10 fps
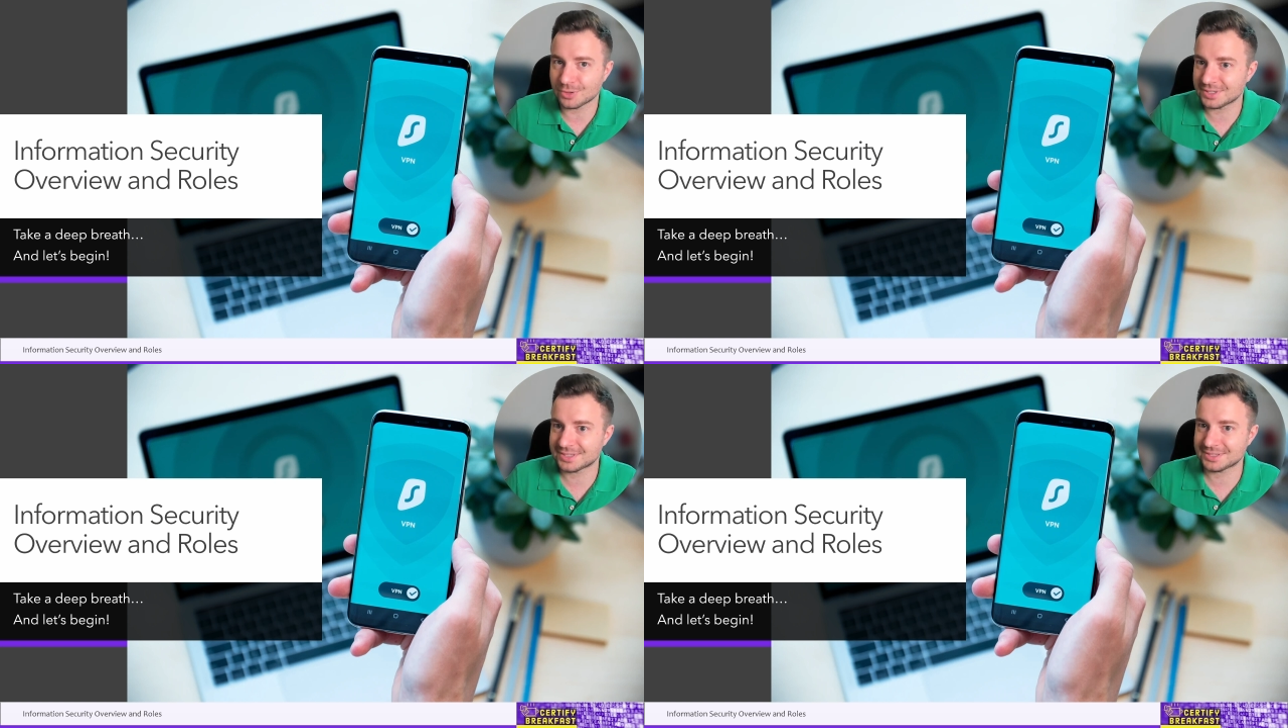
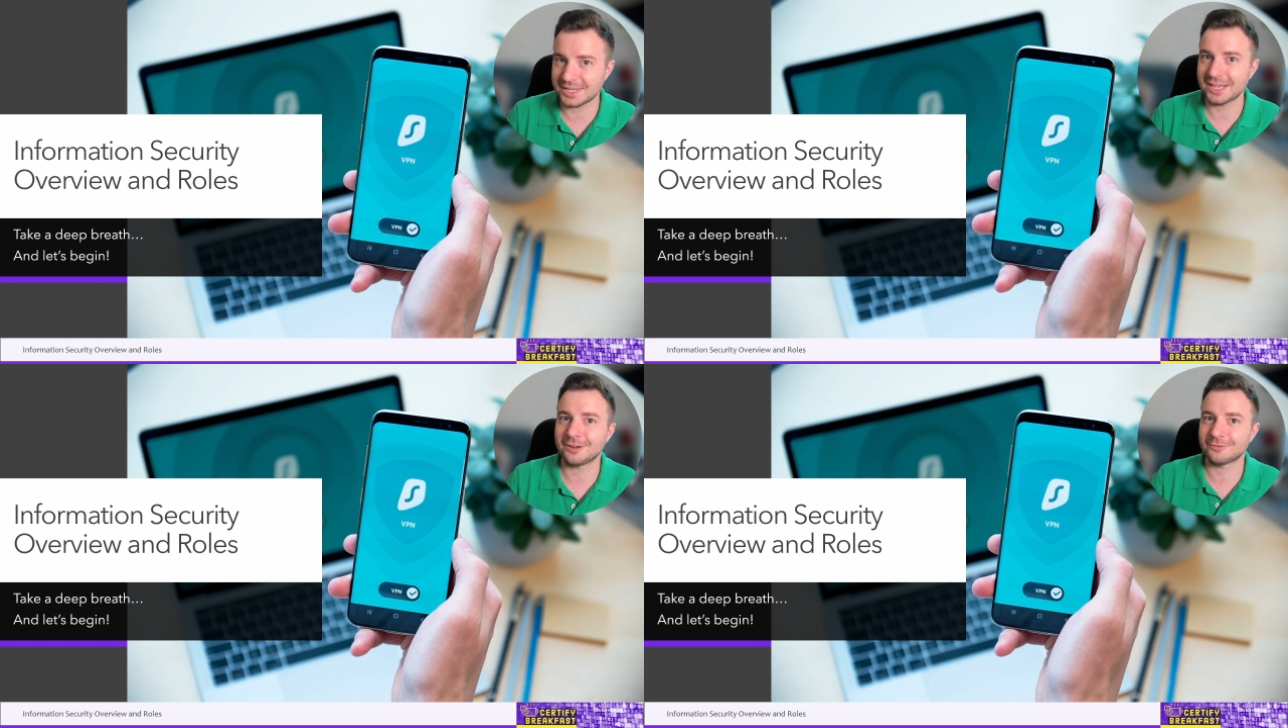the
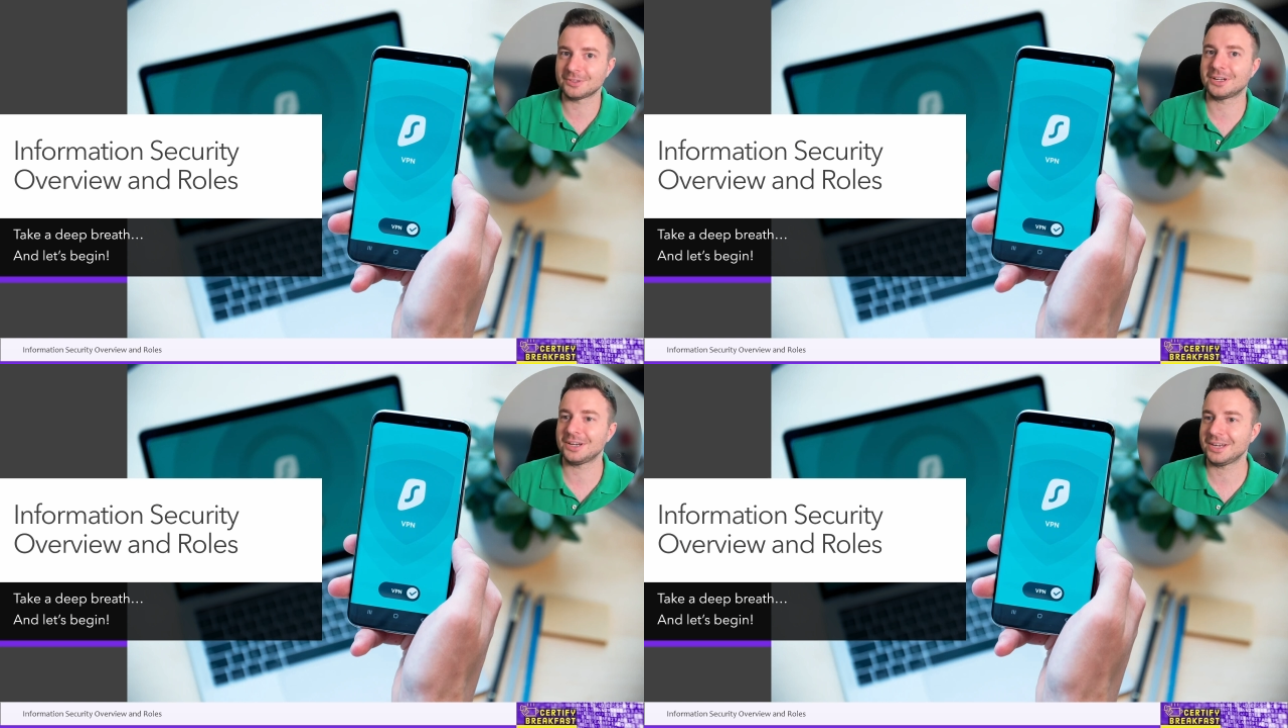sake of the
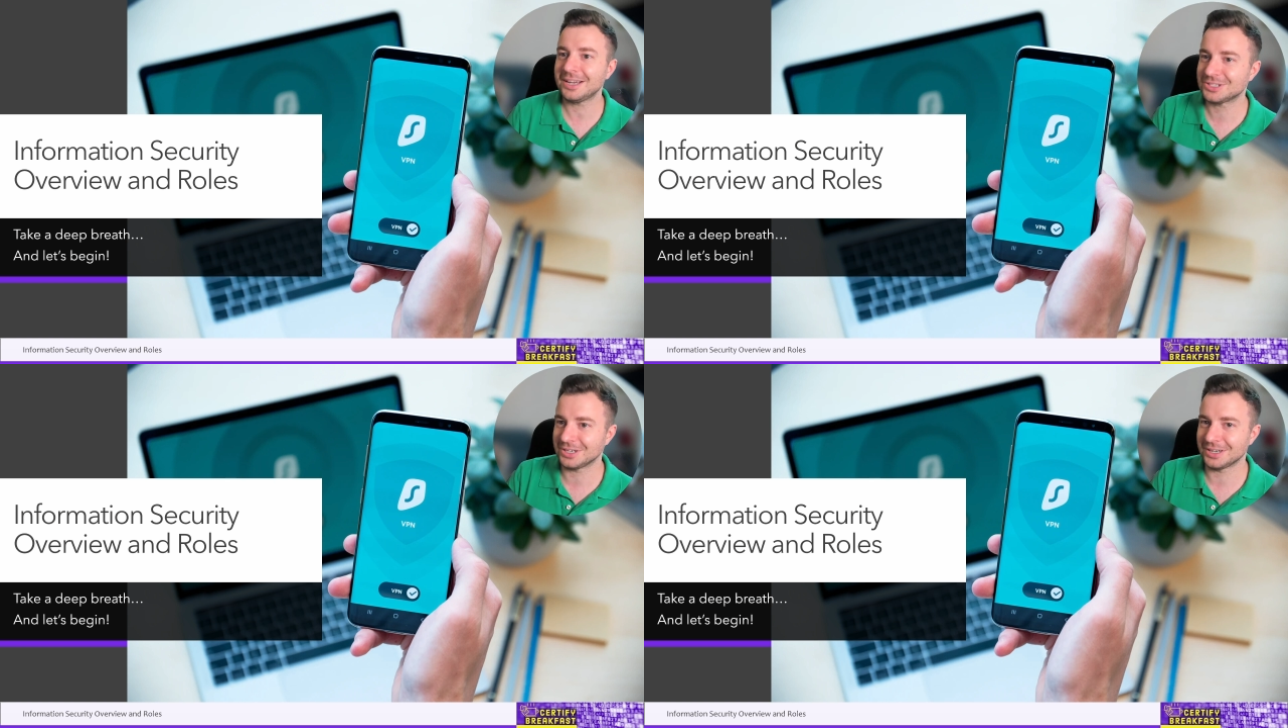
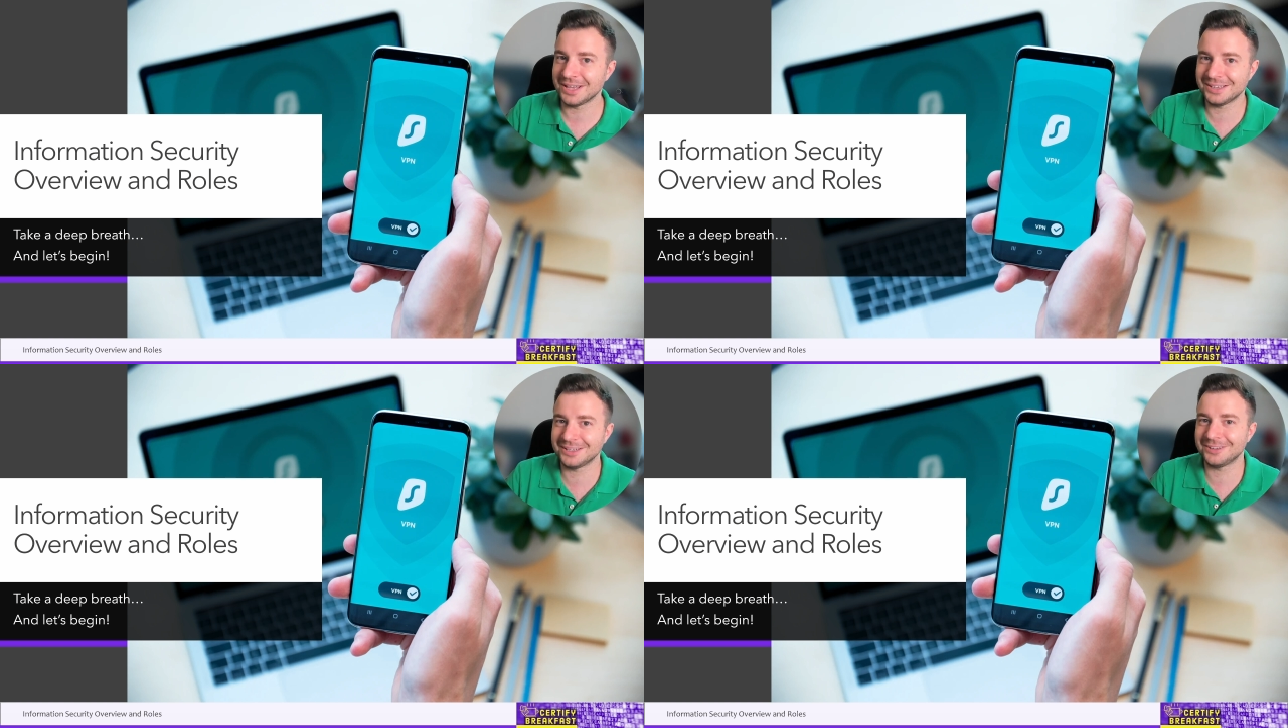connection
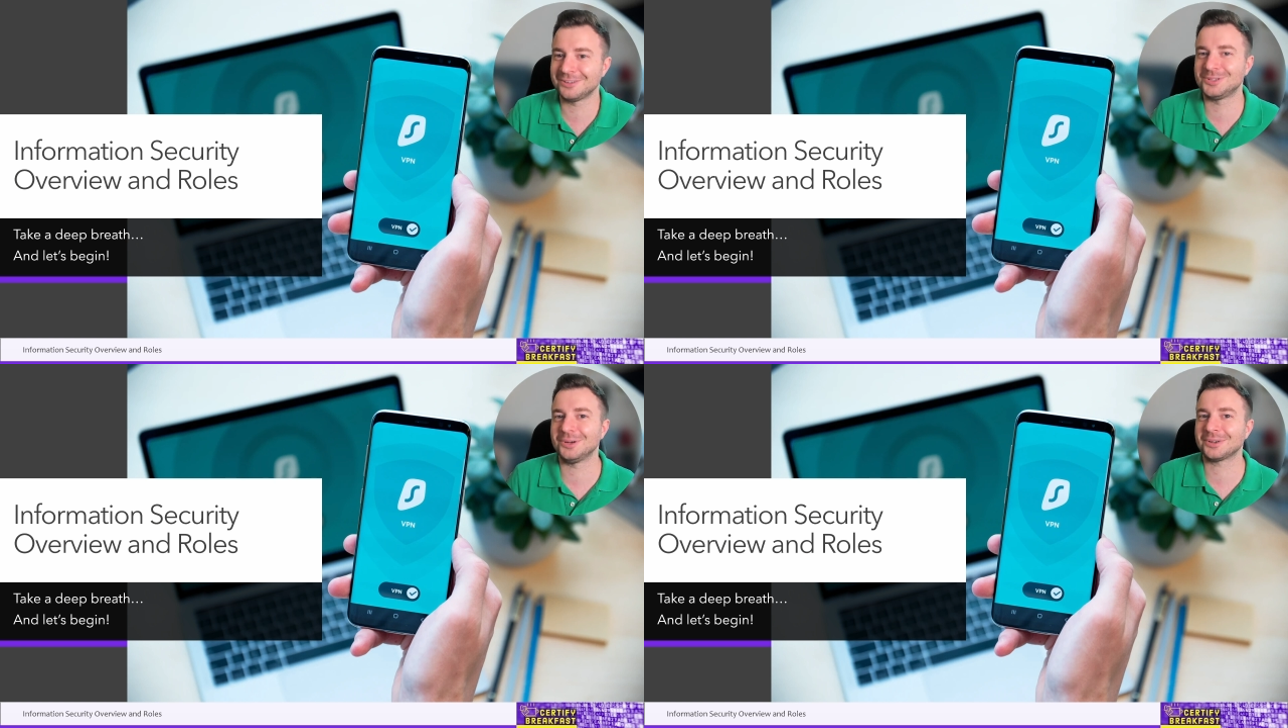
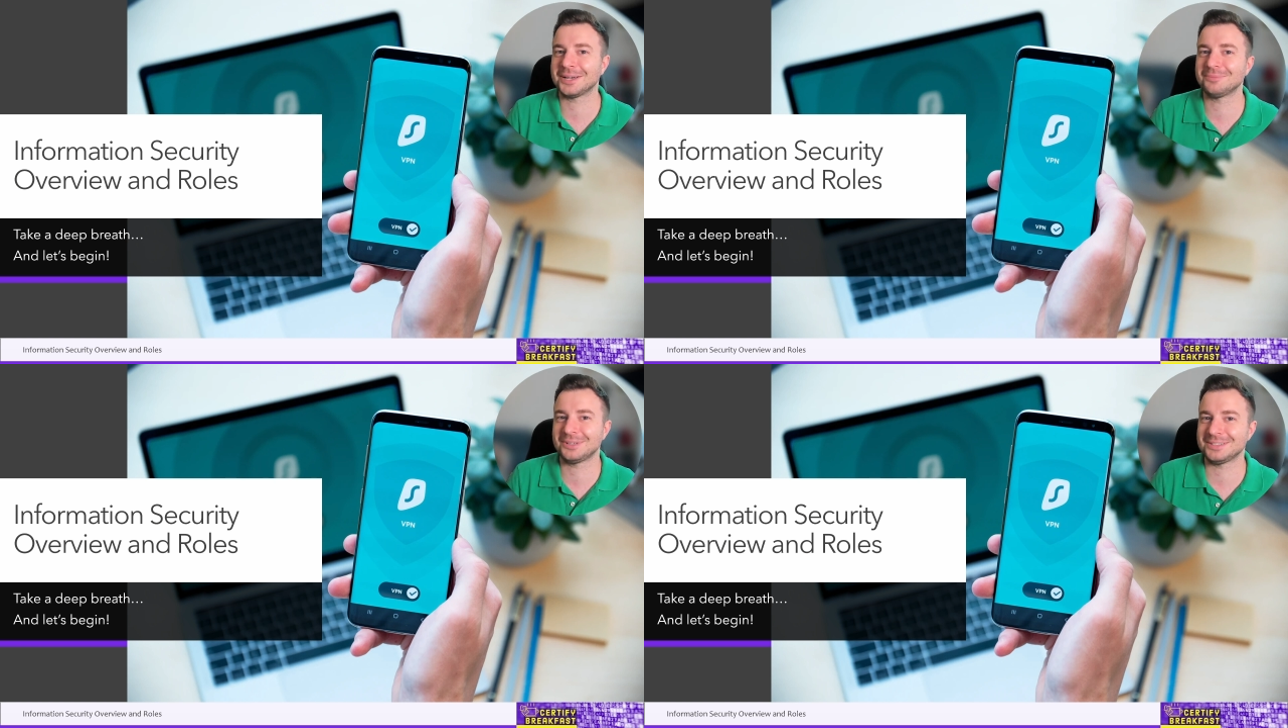to your
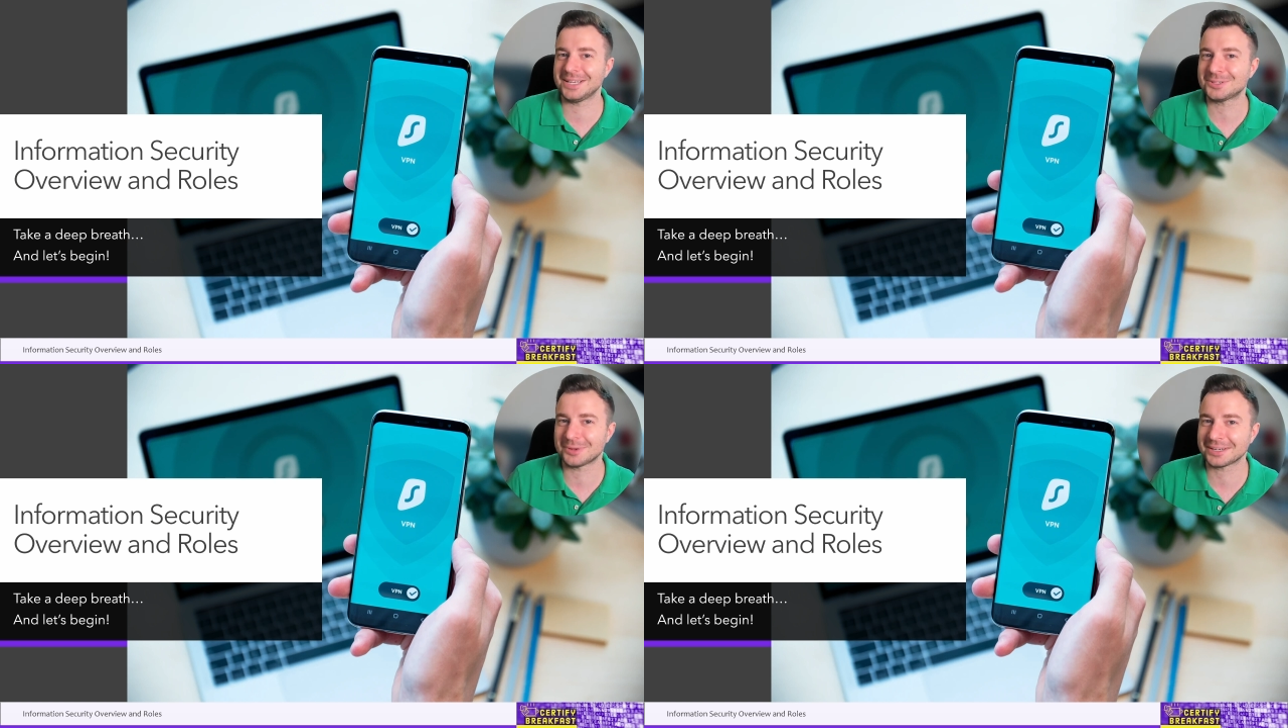company's
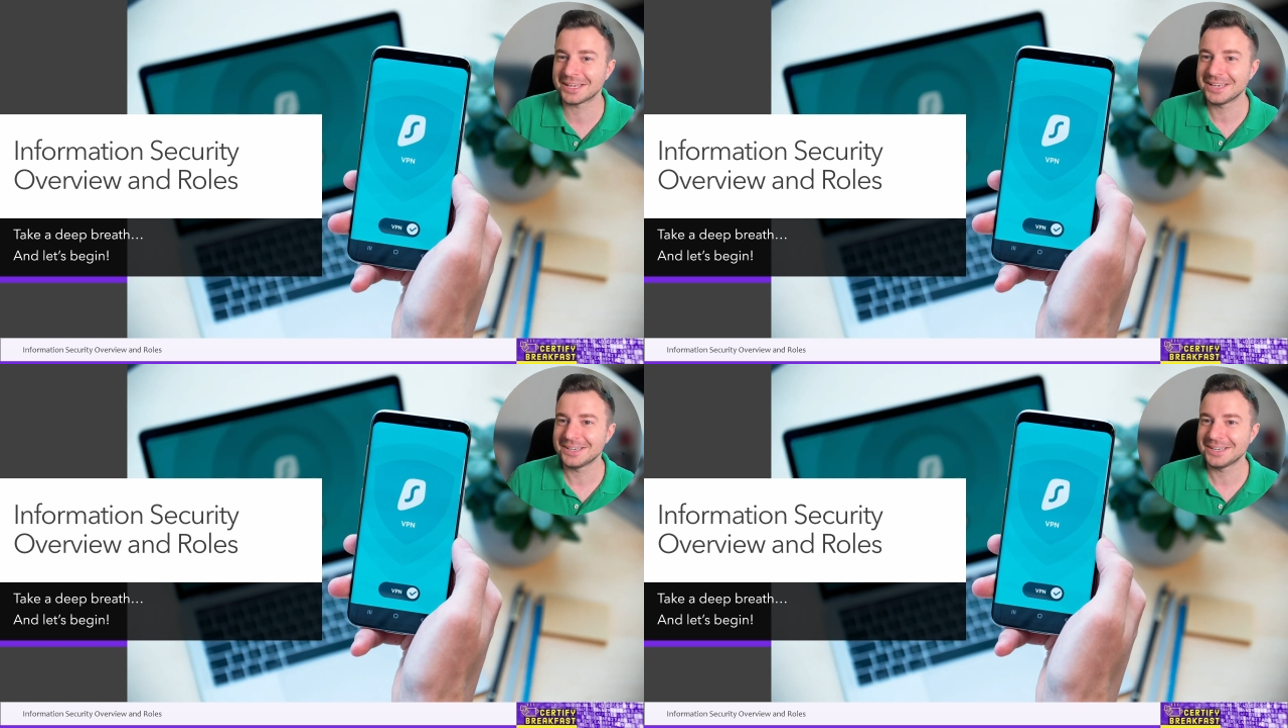network,